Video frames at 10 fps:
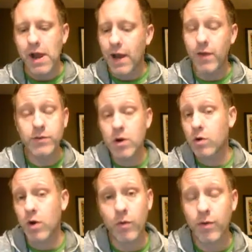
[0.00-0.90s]
And there's no
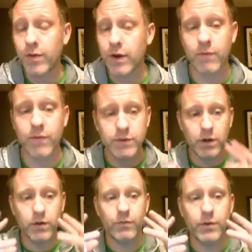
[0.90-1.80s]
growth in the comfort
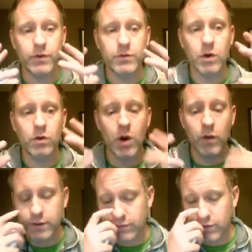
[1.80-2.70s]
zone. There's no
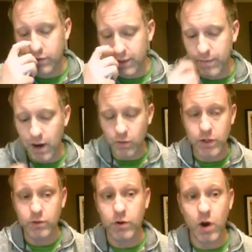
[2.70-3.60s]
growth, because if you think about
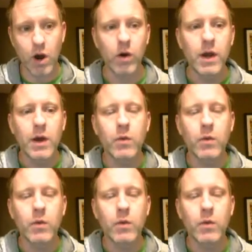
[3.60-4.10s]
when you grow,